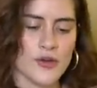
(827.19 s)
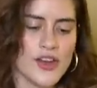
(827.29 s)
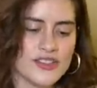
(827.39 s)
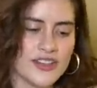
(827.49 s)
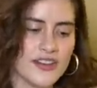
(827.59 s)

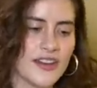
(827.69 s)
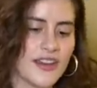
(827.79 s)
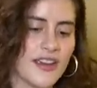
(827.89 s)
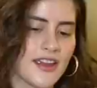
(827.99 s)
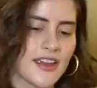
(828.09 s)
question,
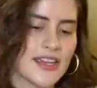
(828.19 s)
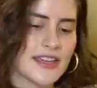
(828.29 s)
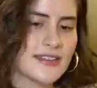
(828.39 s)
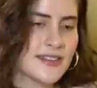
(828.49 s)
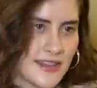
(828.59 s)

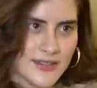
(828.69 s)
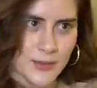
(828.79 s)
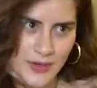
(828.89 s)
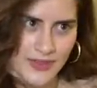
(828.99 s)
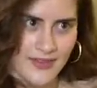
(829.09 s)
is
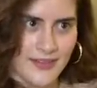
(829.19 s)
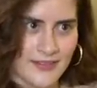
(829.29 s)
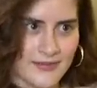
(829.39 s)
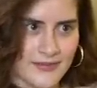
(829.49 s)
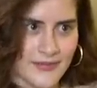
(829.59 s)
this worth it?